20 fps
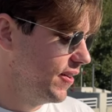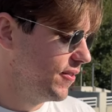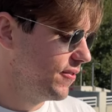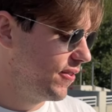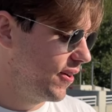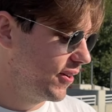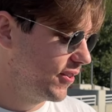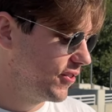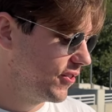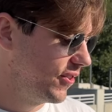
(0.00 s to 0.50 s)

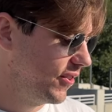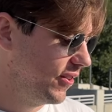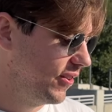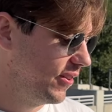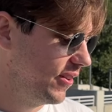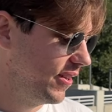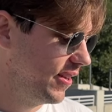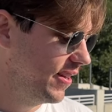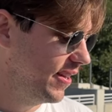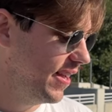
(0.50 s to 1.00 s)

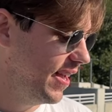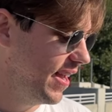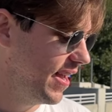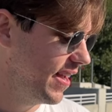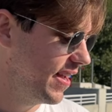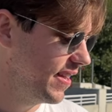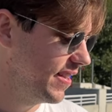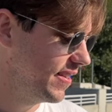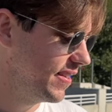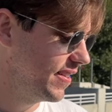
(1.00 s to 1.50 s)
functional
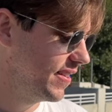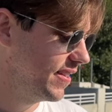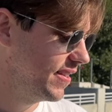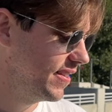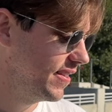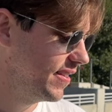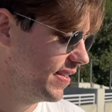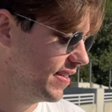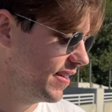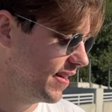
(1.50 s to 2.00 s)
and
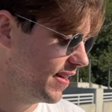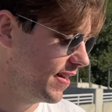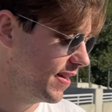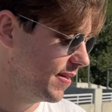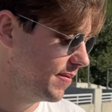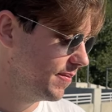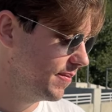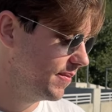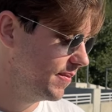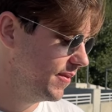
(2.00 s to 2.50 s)

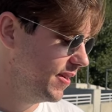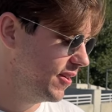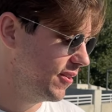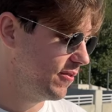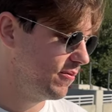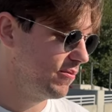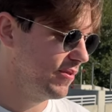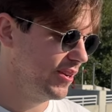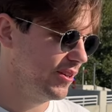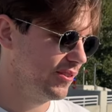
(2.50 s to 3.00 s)
Um, you
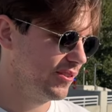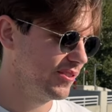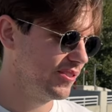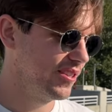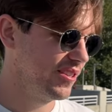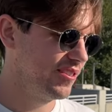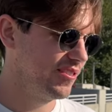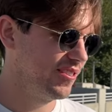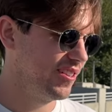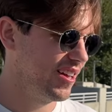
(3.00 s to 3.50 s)
know, real
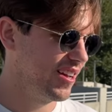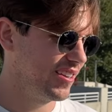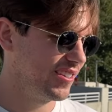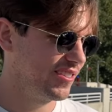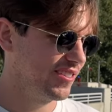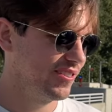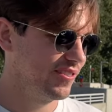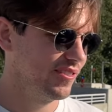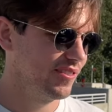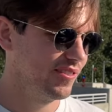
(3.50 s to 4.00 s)
center
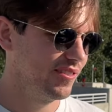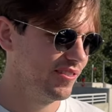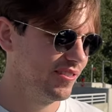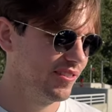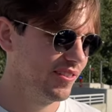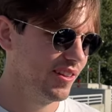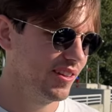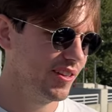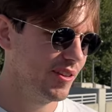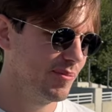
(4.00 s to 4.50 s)
locks are,
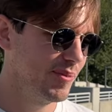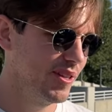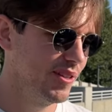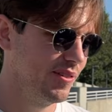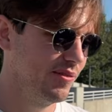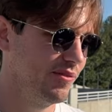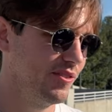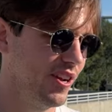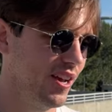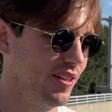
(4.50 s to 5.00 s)
it can be
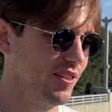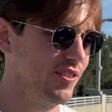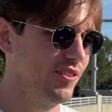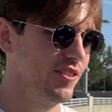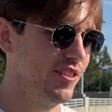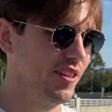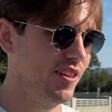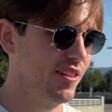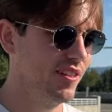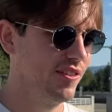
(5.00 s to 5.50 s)

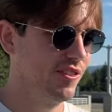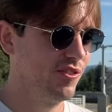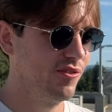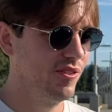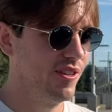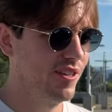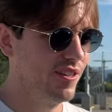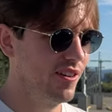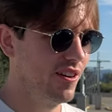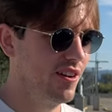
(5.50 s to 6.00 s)
challenging on a
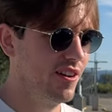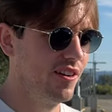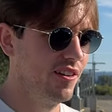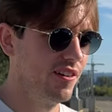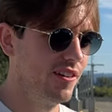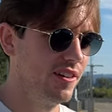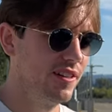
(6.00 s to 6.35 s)
street car.